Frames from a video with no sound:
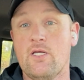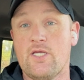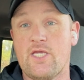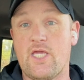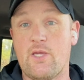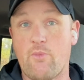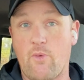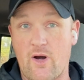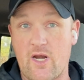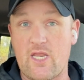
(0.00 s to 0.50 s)

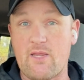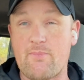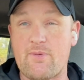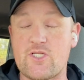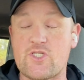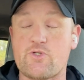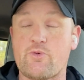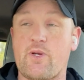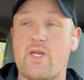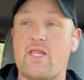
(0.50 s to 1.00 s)
He wanted to
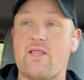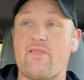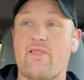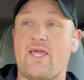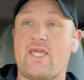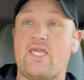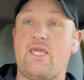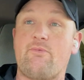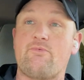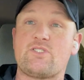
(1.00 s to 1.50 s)
be treated
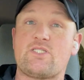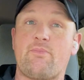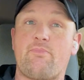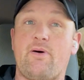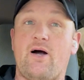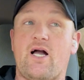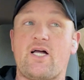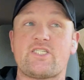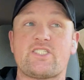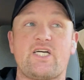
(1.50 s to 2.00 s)
like he was a
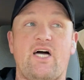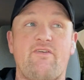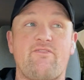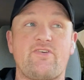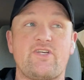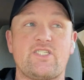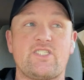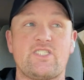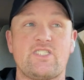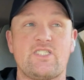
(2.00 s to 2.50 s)
box
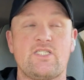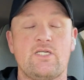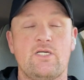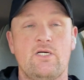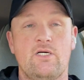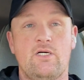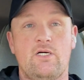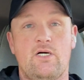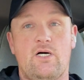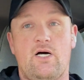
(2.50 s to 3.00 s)
office
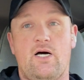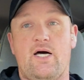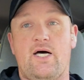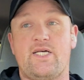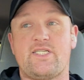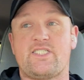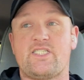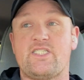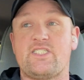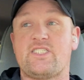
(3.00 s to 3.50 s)

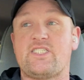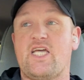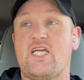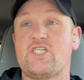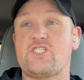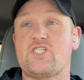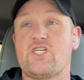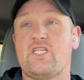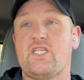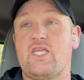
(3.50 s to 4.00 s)

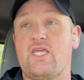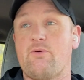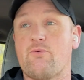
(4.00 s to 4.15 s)
sensation.